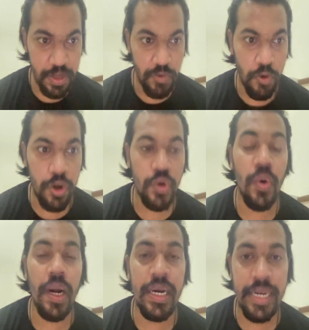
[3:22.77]
want
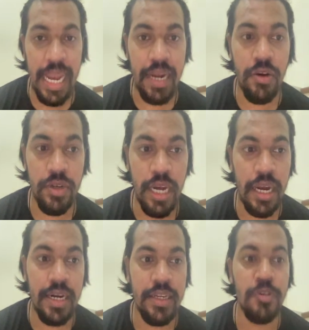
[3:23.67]
to attack or
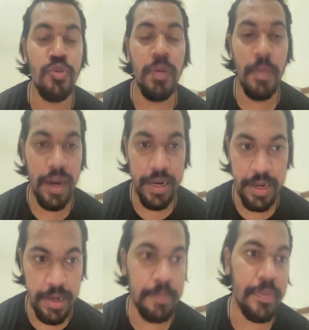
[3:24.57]
target the supermarket
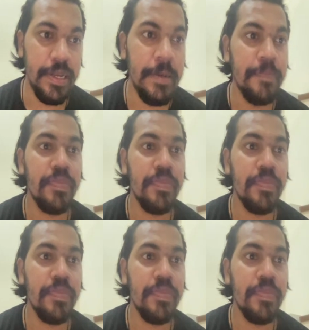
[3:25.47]
company,